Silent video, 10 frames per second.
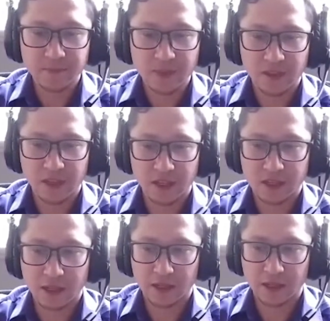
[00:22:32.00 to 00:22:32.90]
Things
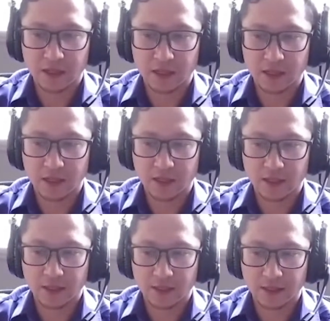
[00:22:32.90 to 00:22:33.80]
like the
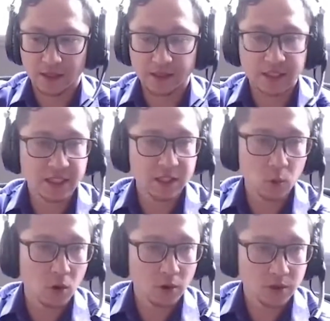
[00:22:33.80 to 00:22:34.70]
LED
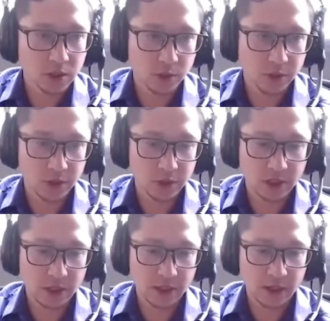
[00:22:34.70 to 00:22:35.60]
walls that we're
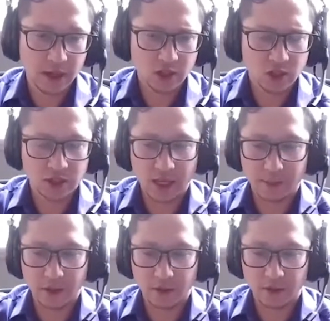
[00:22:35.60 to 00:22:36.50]
using actually came
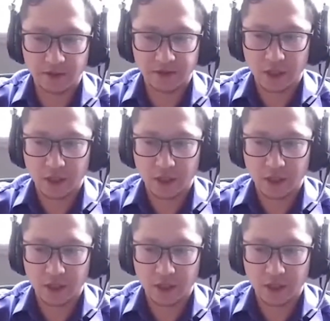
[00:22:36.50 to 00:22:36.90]
out of